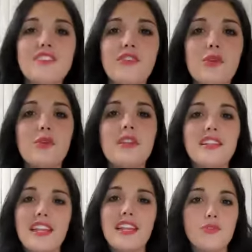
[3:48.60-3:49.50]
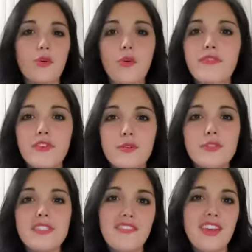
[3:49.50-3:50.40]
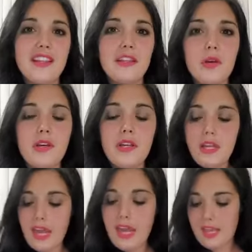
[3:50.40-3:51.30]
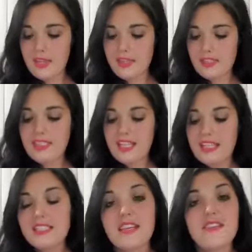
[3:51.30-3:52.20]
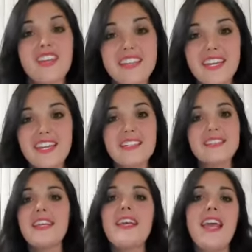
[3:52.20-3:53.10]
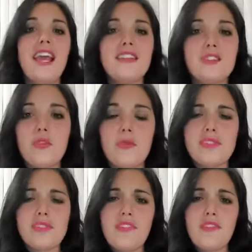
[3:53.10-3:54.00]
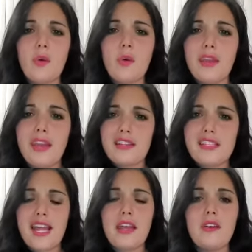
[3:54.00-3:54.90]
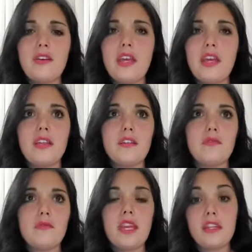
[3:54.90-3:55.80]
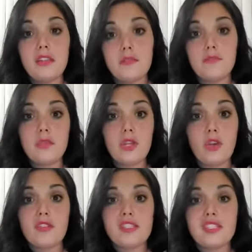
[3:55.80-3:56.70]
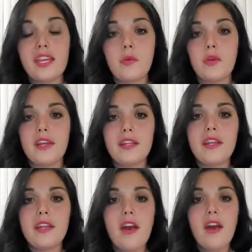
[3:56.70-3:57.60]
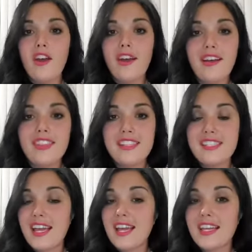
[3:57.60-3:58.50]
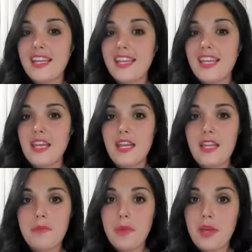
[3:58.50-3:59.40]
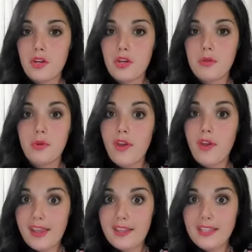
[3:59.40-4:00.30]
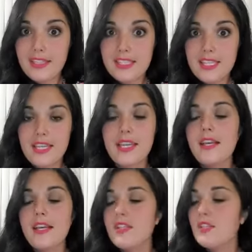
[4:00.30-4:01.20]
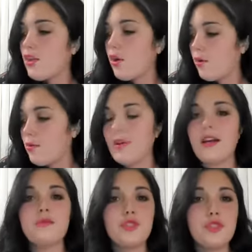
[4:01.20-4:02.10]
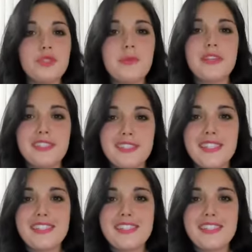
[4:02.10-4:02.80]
food and less whole foods available, and it's less convenient. And so it's never going out of style. And in the current state we're in, our health is not getting any better miraculously. So Juice Plus is